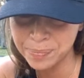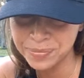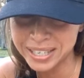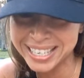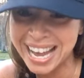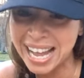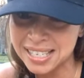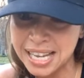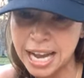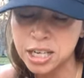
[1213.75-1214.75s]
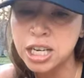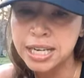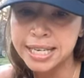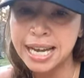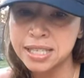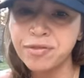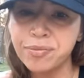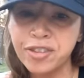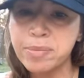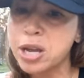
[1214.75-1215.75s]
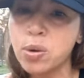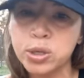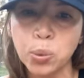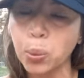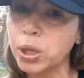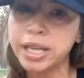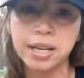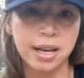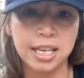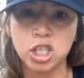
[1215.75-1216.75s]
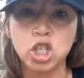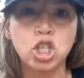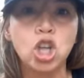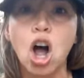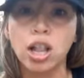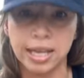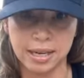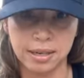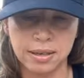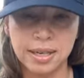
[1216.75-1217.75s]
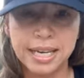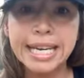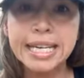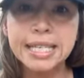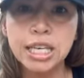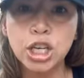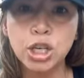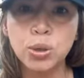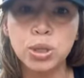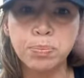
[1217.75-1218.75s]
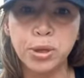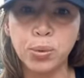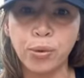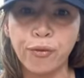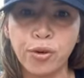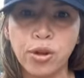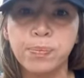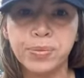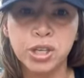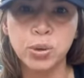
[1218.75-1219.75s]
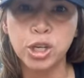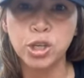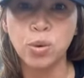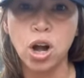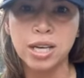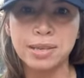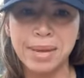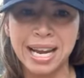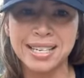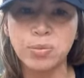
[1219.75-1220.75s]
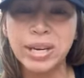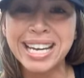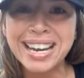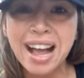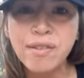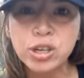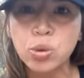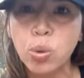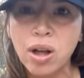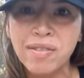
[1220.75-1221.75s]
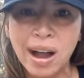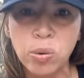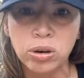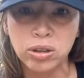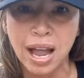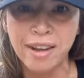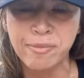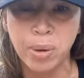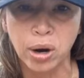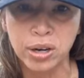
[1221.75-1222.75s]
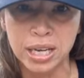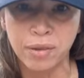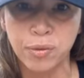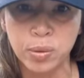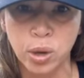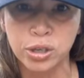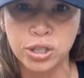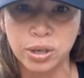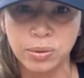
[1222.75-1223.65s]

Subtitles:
Yes, and yes, Vimeo is really good. It's solid, easy to use, beautiful. You can do on demand. We can have a 12-hour live party if we want to.